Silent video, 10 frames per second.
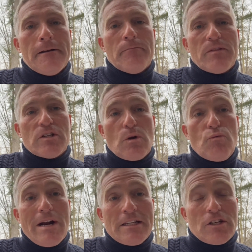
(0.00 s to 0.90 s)
There's a
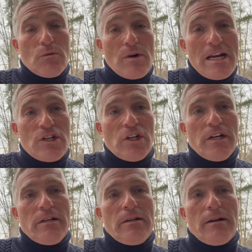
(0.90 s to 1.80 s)

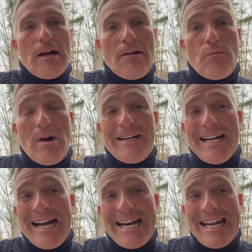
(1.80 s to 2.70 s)
restoration of what
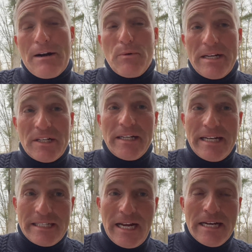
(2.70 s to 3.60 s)
God had originally
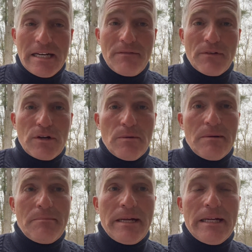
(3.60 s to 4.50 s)
intended for
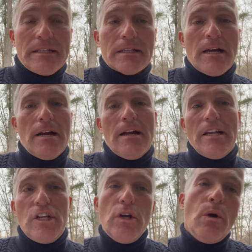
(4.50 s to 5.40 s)
human beings.
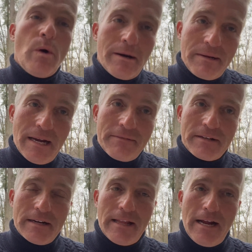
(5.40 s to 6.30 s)
You don't want to be left
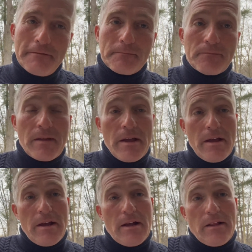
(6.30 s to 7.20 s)
out of that.
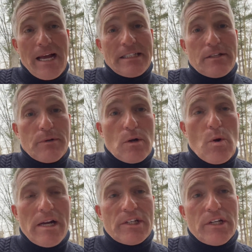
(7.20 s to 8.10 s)
That's the real
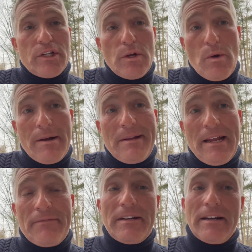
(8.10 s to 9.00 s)
question. Do you want to be
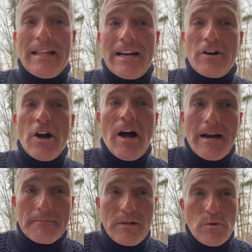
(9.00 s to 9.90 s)
left out of that or
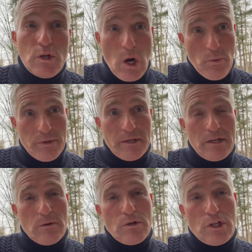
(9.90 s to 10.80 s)
not? You don't.
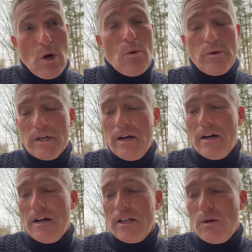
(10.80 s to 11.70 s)
You don't.
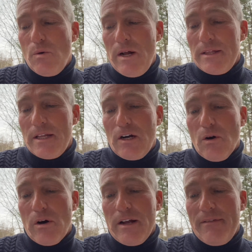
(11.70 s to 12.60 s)
You want the
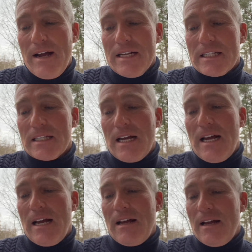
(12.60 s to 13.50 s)
glory of us.
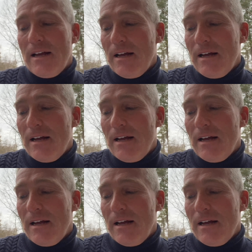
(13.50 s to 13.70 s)
Uh,